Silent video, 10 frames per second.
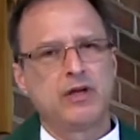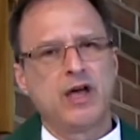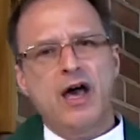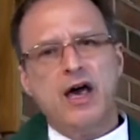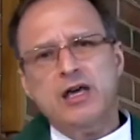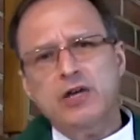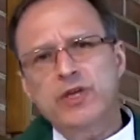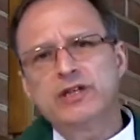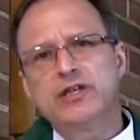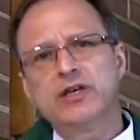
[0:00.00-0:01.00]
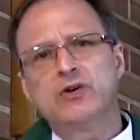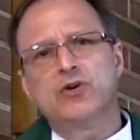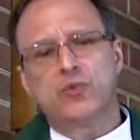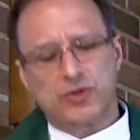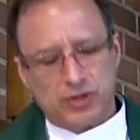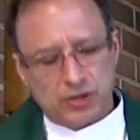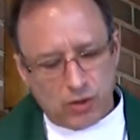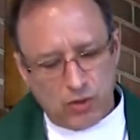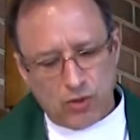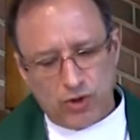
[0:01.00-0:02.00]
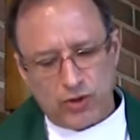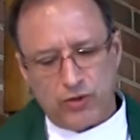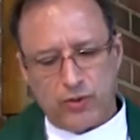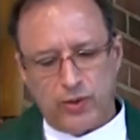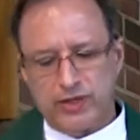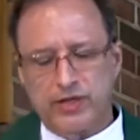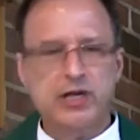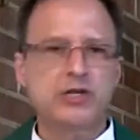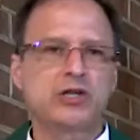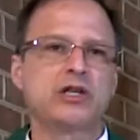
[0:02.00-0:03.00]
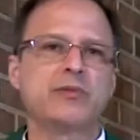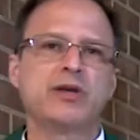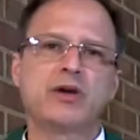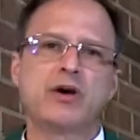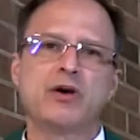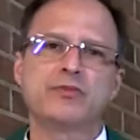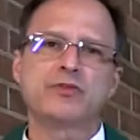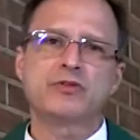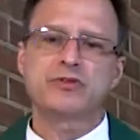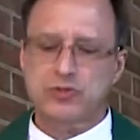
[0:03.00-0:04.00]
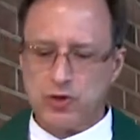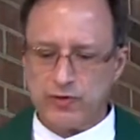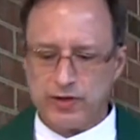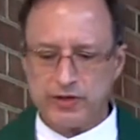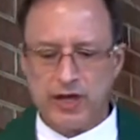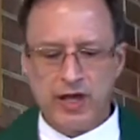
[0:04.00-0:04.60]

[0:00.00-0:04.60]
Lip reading: How do we deal with a Lord who intentionally becomes a servant,